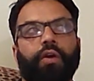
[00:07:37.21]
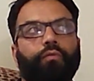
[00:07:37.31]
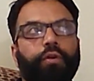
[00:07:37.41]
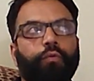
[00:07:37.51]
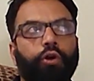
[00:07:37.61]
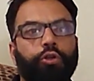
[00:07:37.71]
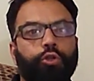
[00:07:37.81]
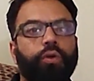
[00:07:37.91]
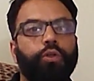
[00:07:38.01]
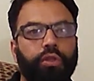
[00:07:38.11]
We want to
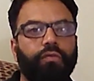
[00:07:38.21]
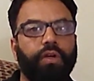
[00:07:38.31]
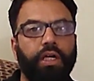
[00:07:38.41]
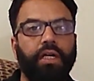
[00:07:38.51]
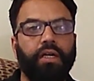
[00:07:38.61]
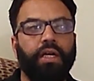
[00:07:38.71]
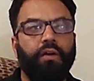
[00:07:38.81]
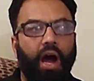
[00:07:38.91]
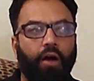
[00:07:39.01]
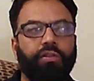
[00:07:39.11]
show it to the world,
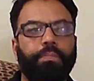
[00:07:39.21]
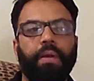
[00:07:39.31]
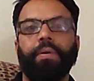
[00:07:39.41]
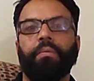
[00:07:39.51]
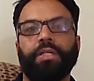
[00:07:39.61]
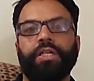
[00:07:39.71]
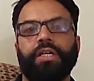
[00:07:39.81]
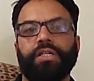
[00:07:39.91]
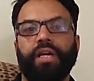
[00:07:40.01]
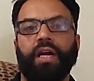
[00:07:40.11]
how the paper mache
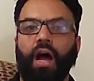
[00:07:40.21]
is done,